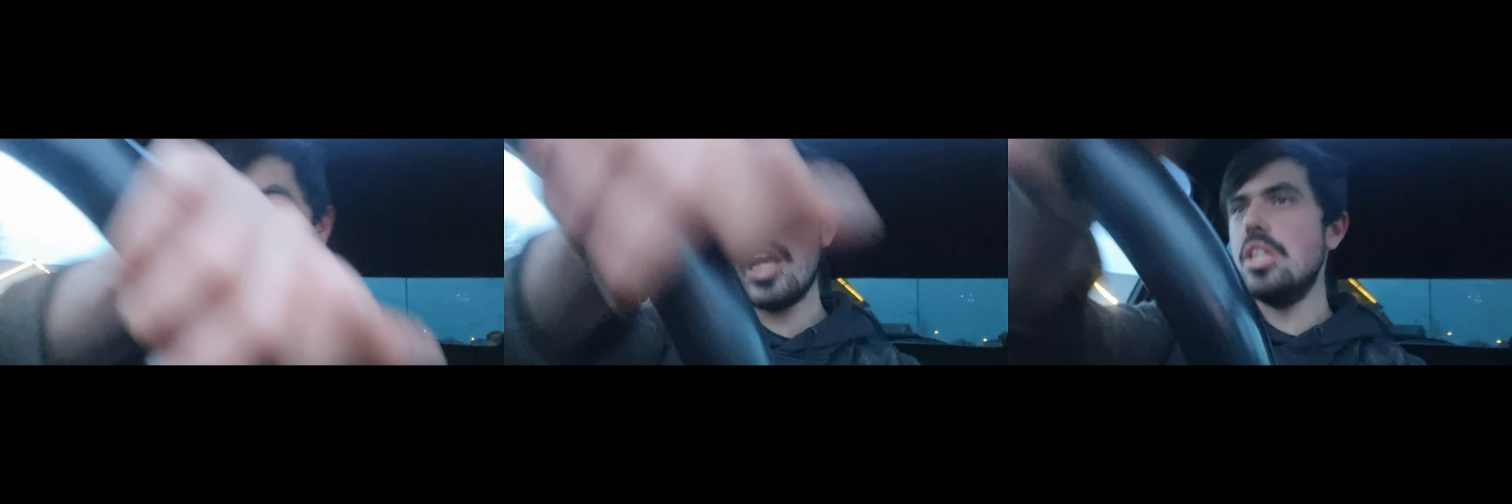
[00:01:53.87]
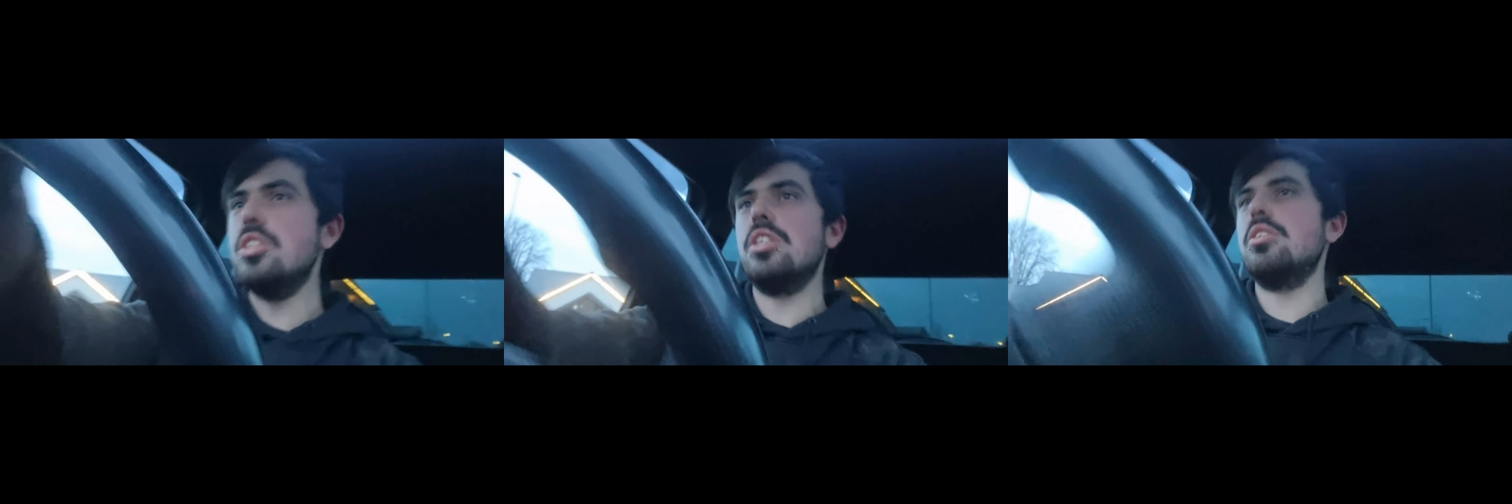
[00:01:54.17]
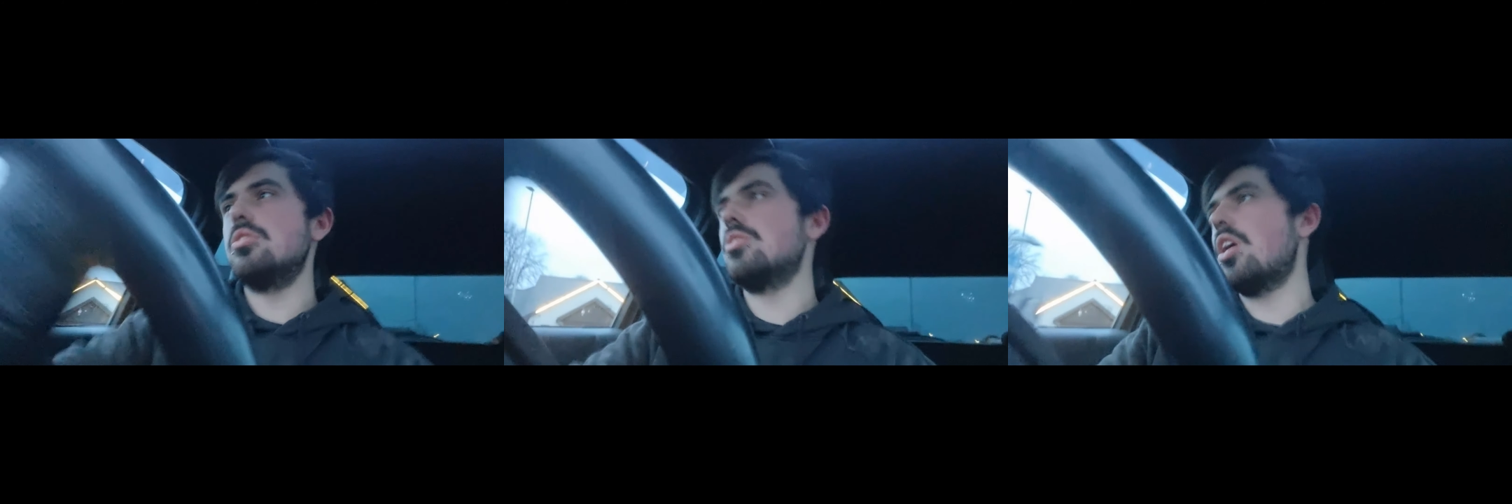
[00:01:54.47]

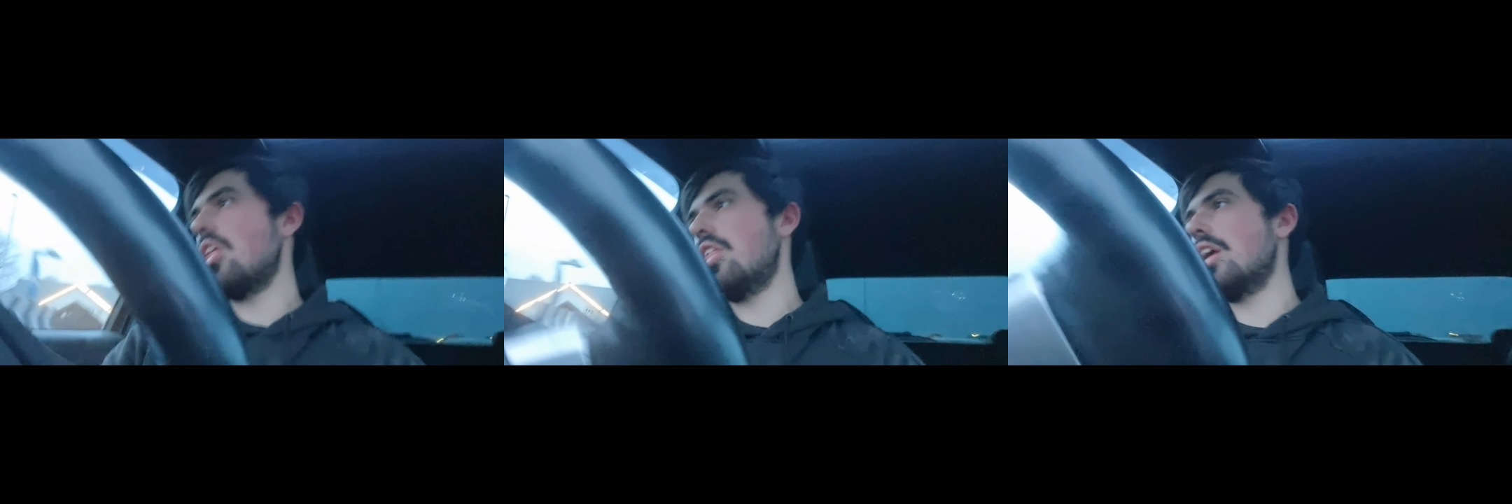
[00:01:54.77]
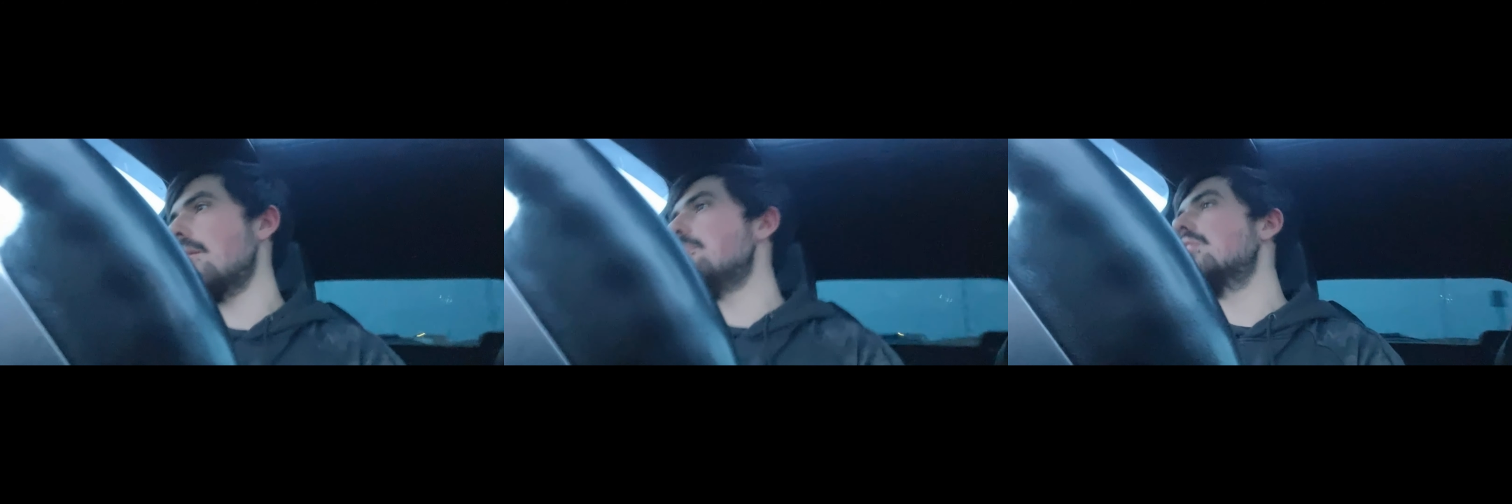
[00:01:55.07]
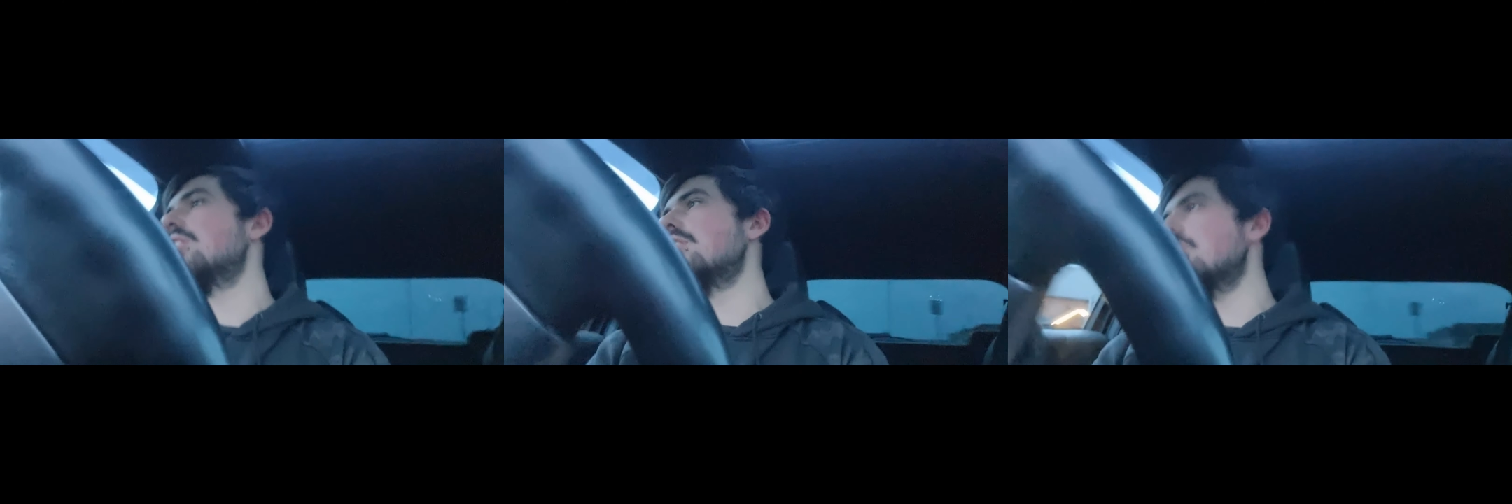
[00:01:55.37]
engines, I think, in
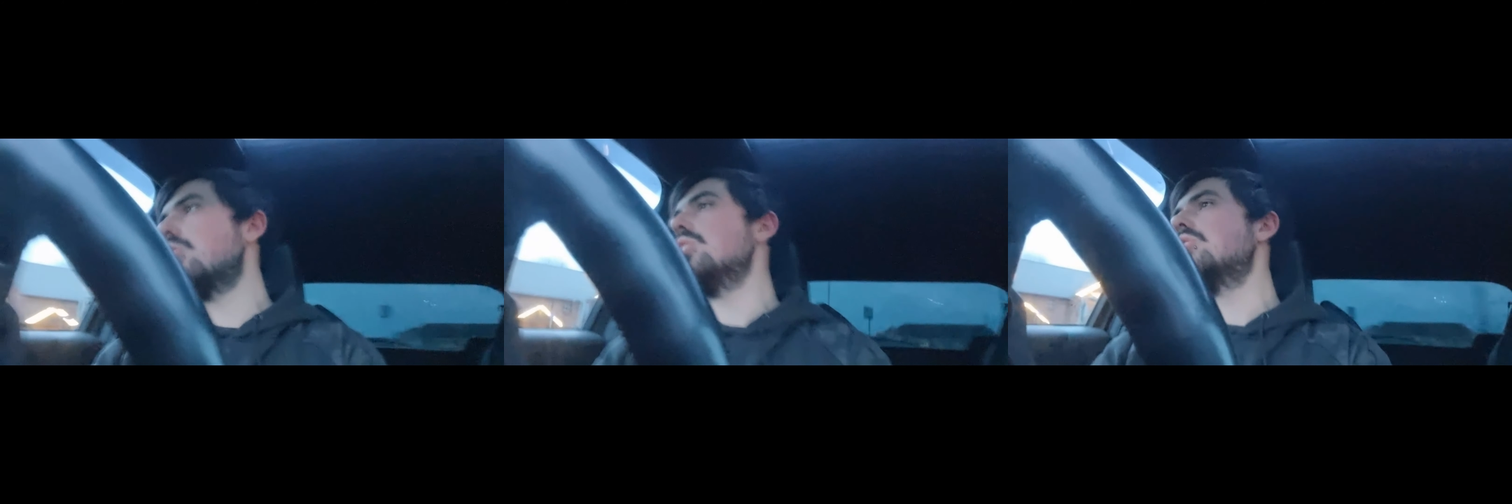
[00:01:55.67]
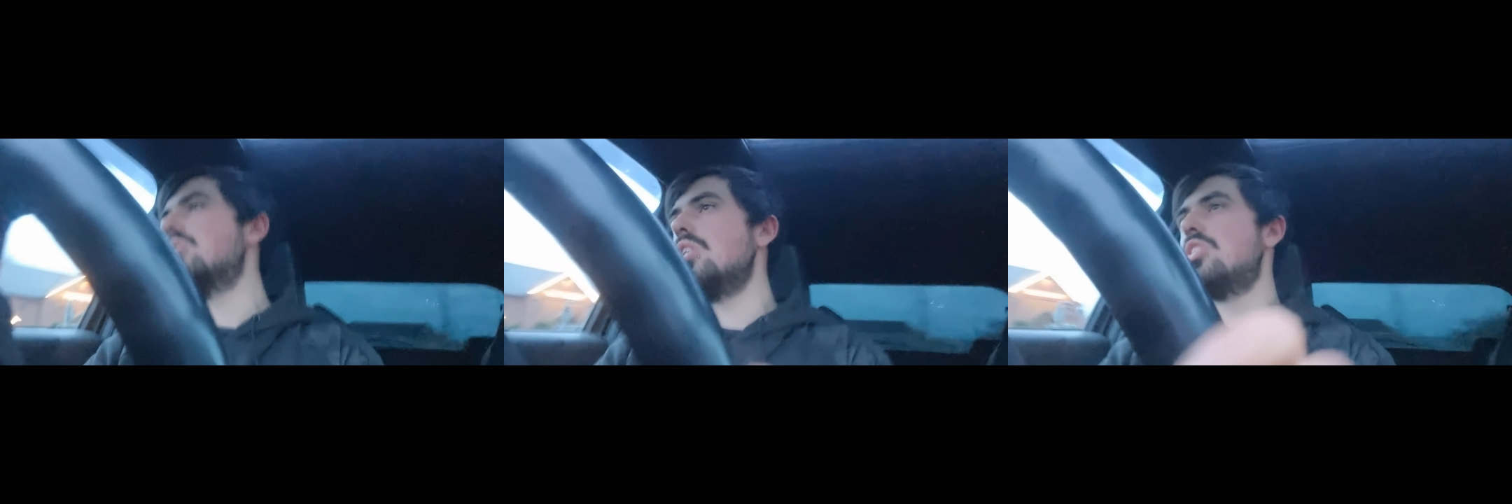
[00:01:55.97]
my life. Like, you've got the